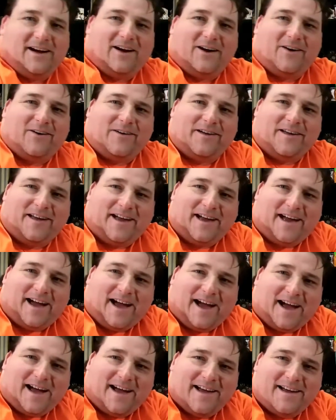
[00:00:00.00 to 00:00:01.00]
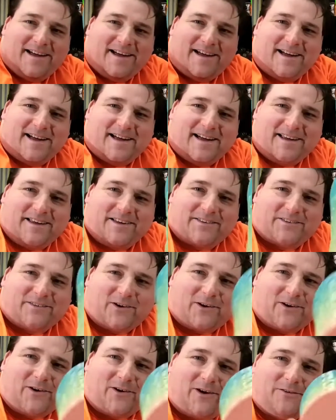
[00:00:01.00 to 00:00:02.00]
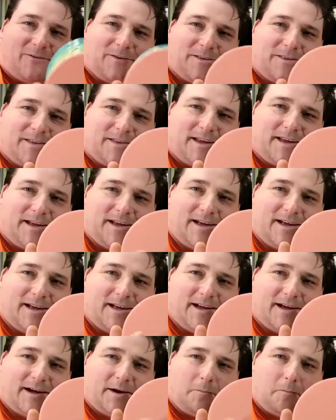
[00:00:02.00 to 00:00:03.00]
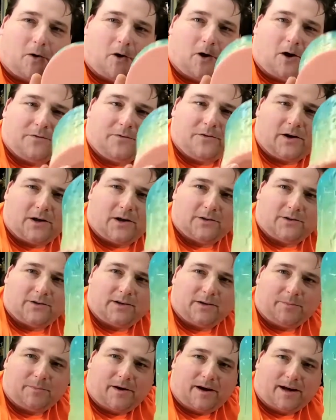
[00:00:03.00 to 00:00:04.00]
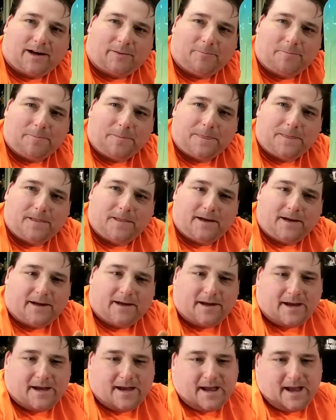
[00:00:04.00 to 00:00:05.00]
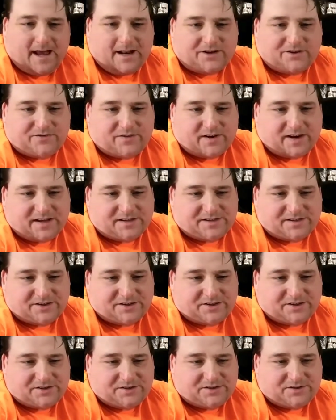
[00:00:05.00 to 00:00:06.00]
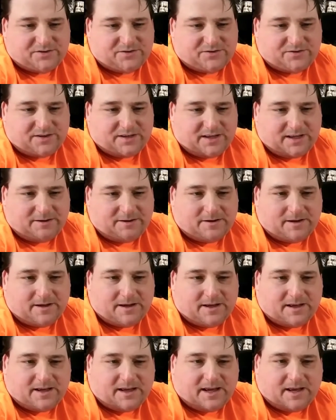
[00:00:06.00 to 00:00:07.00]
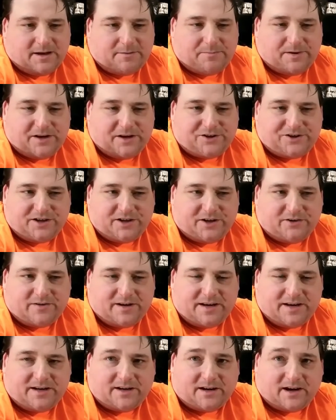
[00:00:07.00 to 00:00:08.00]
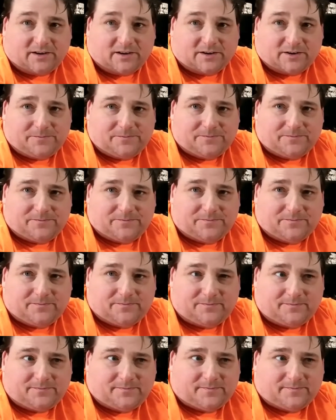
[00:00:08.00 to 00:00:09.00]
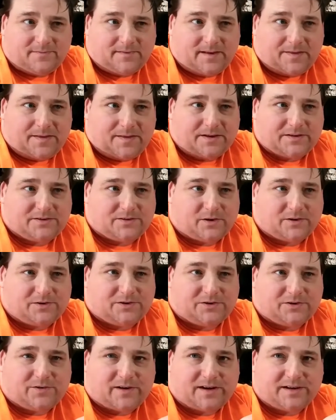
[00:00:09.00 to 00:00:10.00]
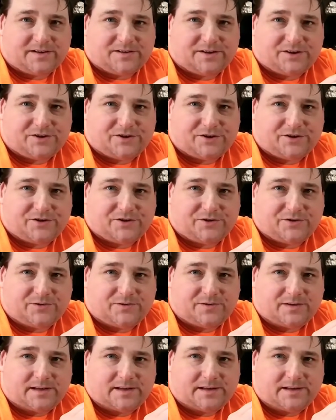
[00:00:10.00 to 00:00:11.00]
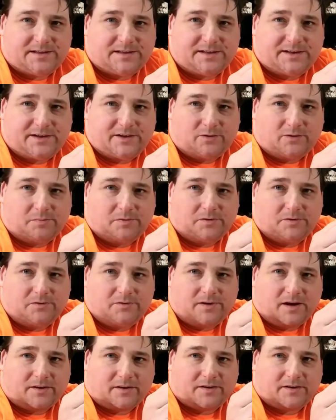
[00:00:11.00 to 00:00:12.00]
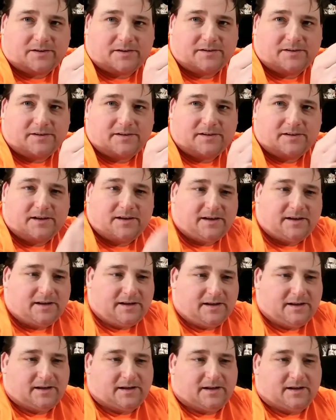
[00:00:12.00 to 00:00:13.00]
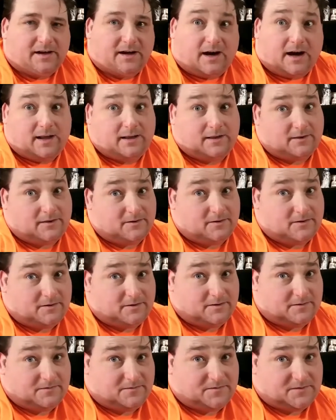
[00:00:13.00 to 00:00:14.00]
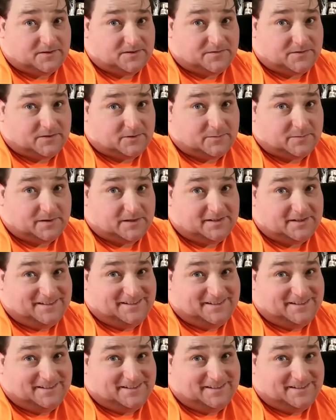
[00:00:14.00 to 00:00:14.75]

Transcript: Oh yeah. You start off with the mauve color on the bottom, and it transitions to the peachy green color, and then it starts to transition to the teal blue color. I love this filament.